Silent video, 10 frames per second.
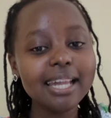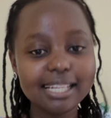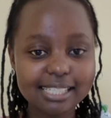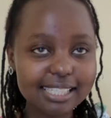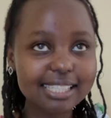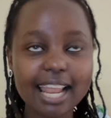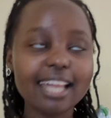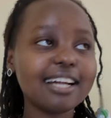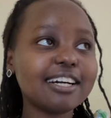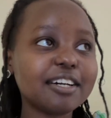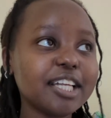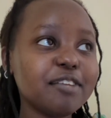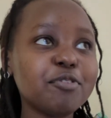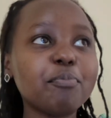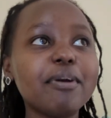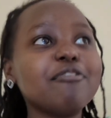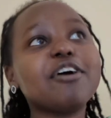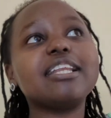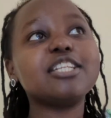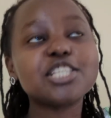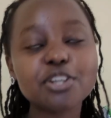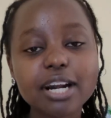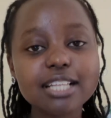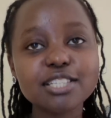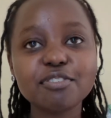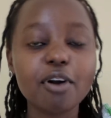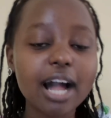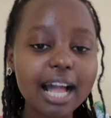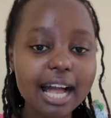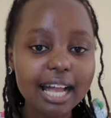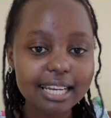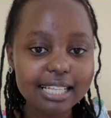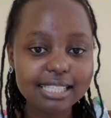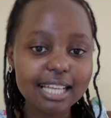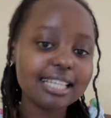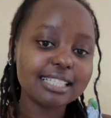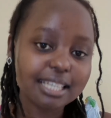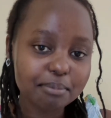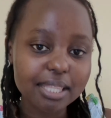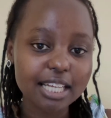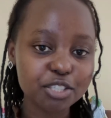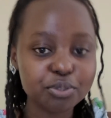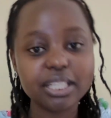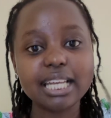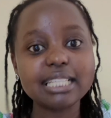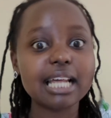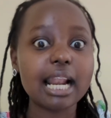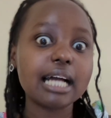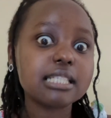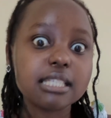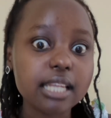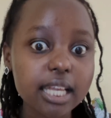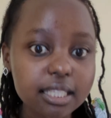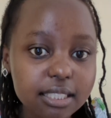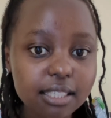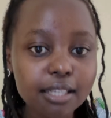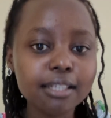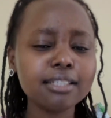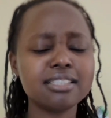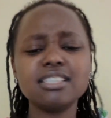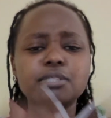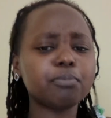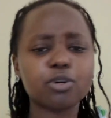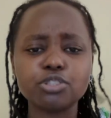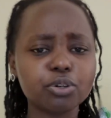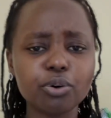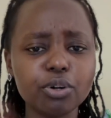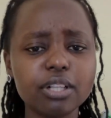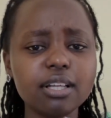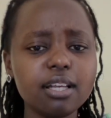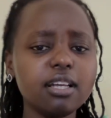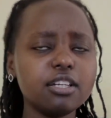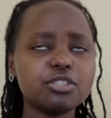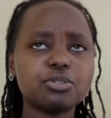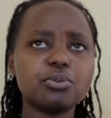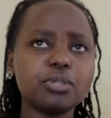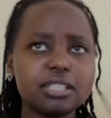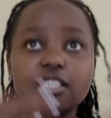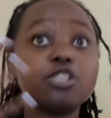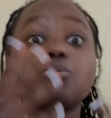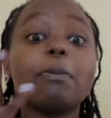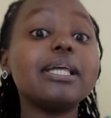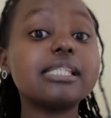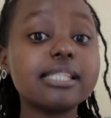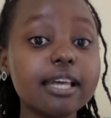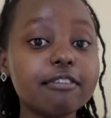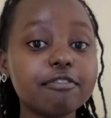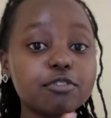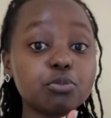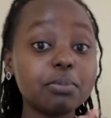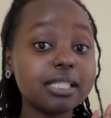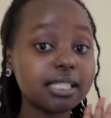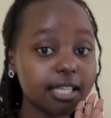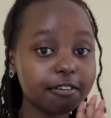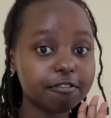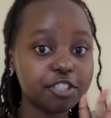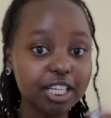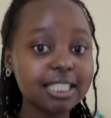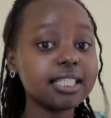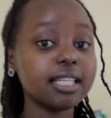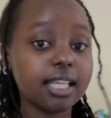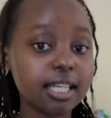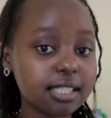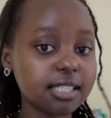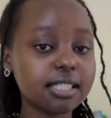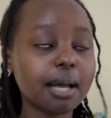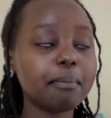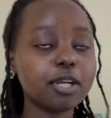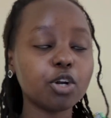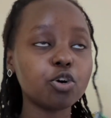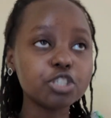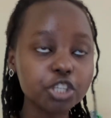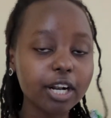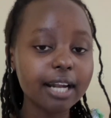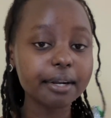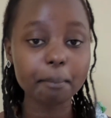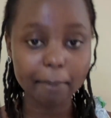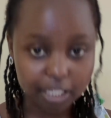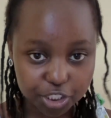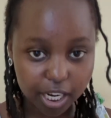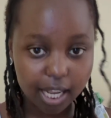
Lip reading: It's like if you pay for an insurance for a car, that doesn't mean that you will get an accident. It's just protocol. So it's just to be safe just in case. It's a precautionary measure.